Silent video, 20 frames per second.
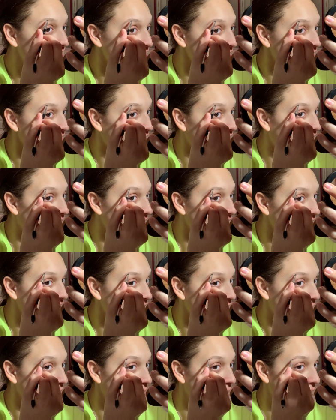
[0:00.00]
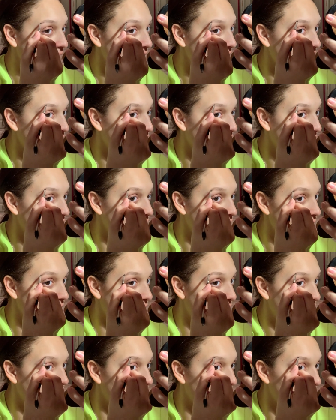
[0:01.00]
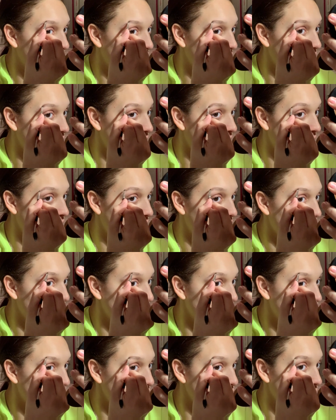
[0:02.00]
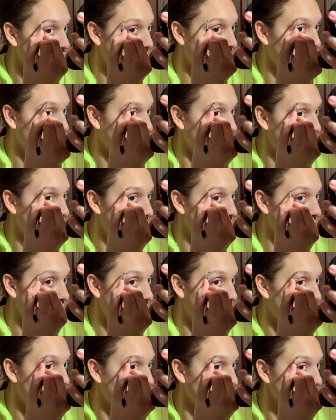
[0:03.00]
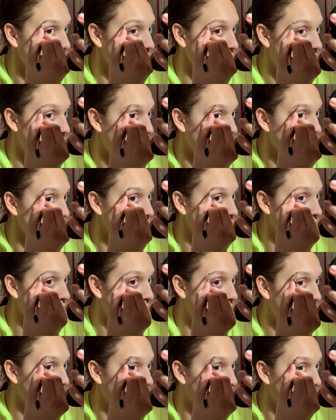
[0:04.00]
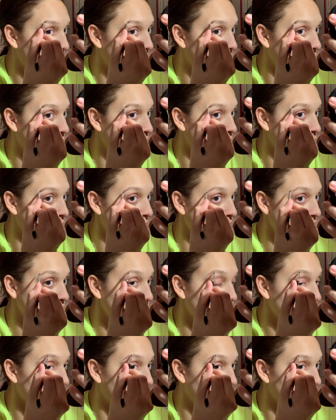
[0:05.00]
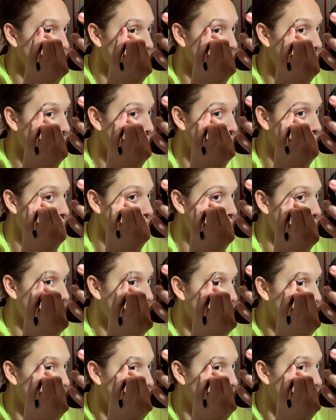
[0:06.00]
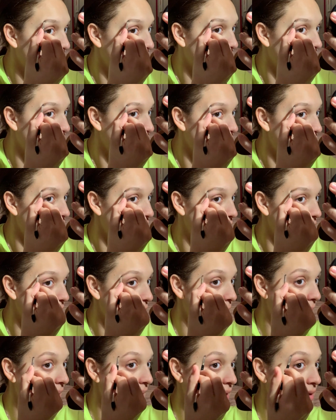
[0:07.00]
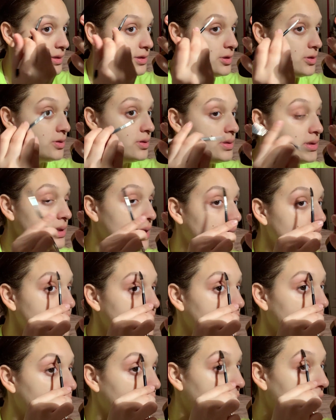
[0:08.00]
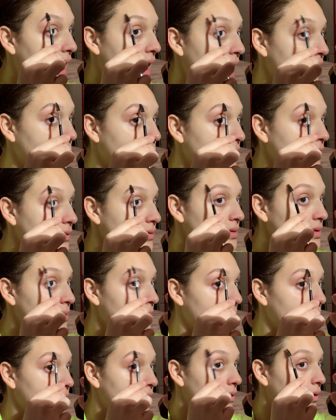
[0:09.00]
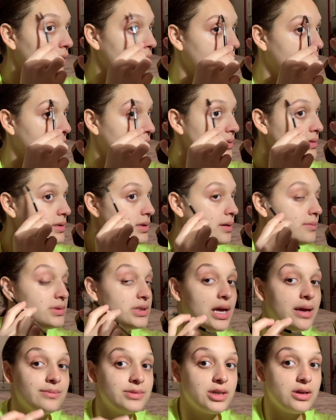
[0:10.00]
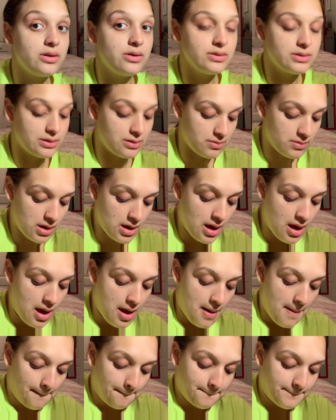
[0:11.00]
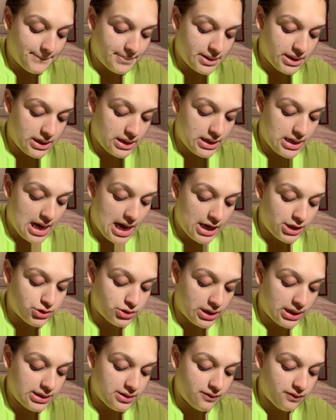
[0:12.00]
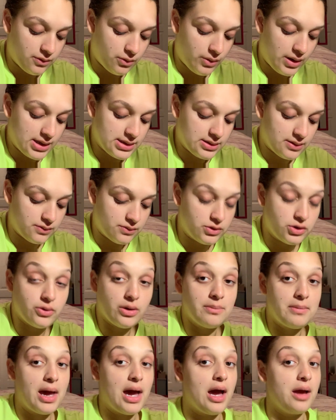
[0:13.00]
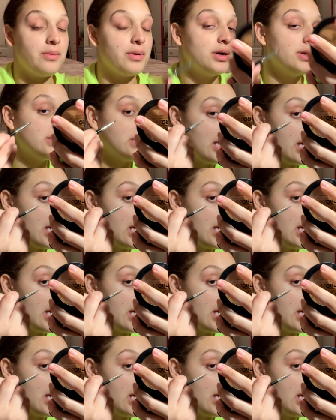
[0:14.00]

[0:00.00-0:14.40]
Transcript: So yeah, let's go back to shaping our brows. I preferably don't like the pencils. Not saying I haven't used them before. Sometimes I use them, but I tried different ways of doing my eyebrows,